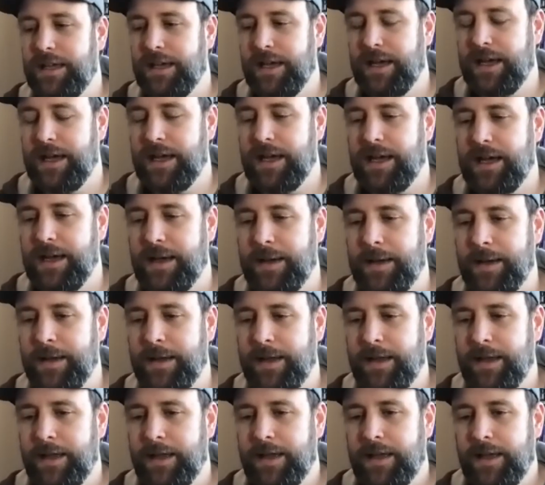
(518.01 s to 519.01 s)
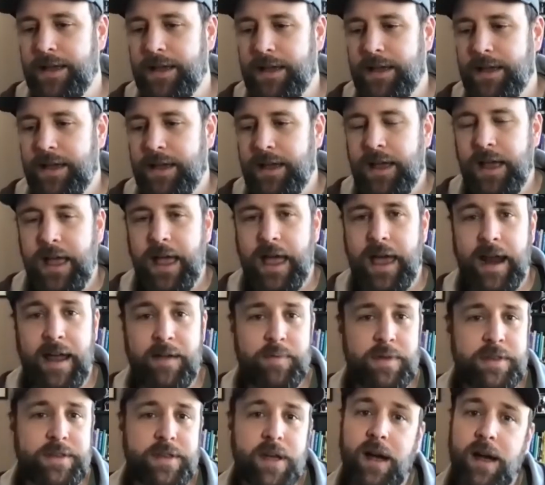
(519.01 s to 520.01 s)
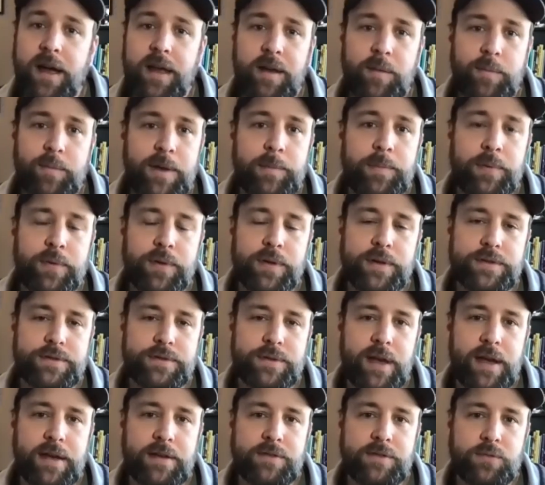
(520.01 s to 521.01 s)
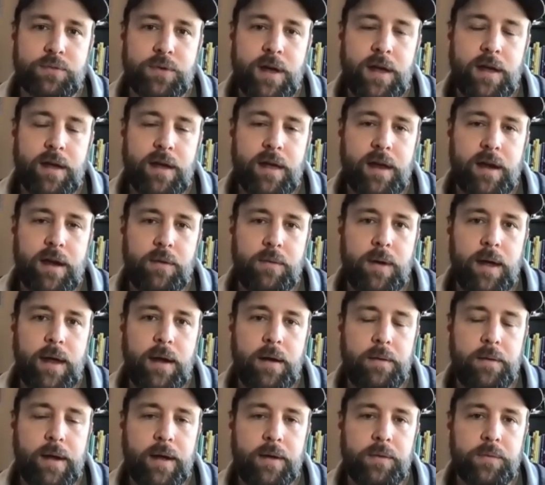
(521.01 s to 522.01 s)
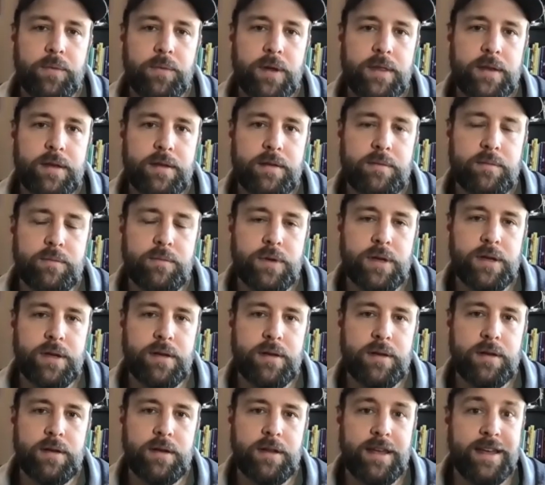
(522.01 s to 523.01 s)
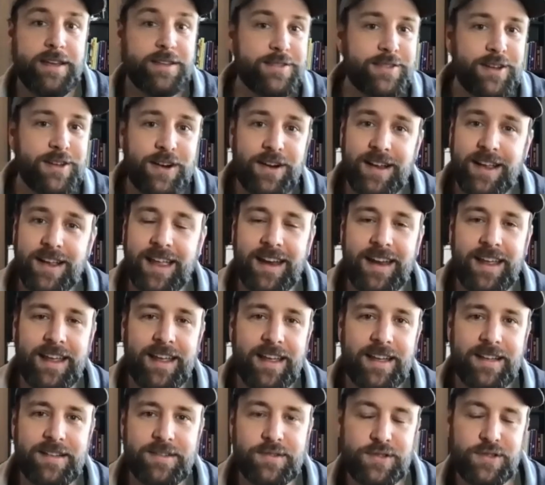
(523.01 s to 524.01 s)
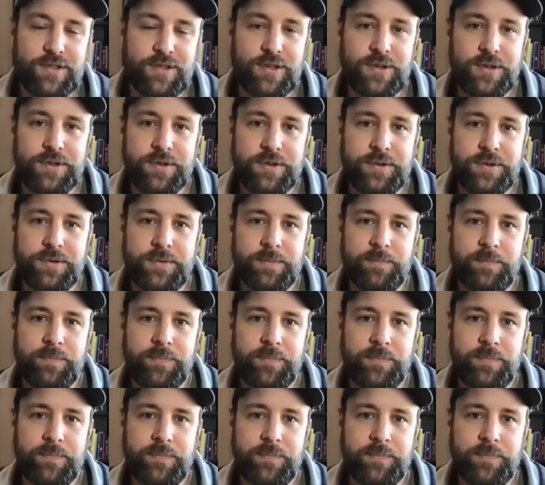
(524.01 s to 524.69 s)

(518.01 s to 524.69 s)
Uh, and I've been talking to Beeple as as well, kind of right around when the when he started getting into